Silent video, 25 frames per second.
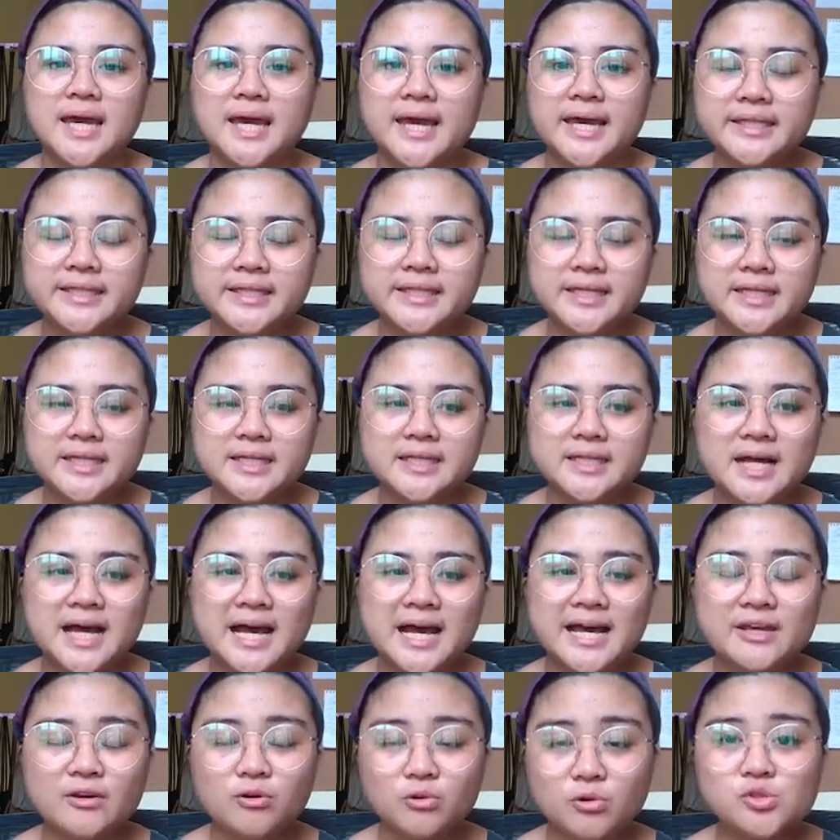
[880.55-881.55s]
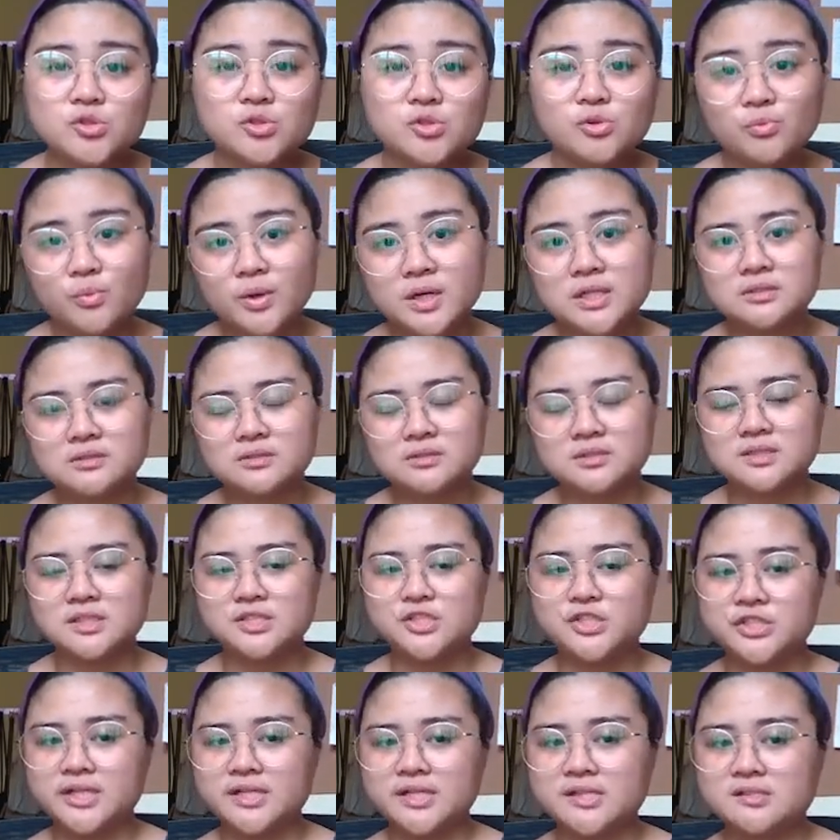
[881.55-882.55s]
And then I also want to
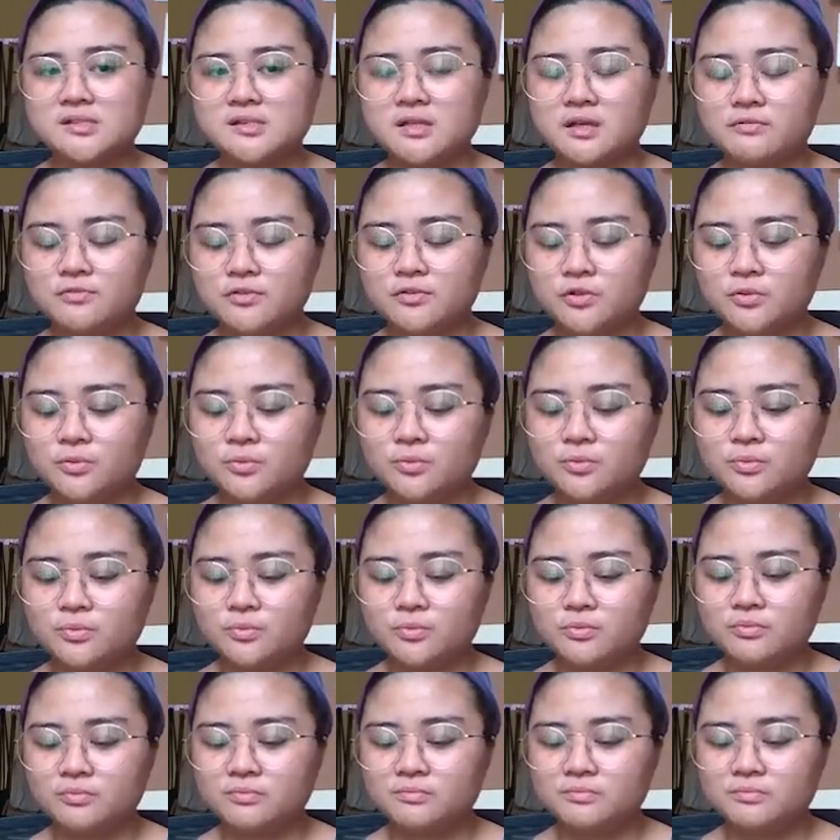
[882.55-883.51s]
suggest, if you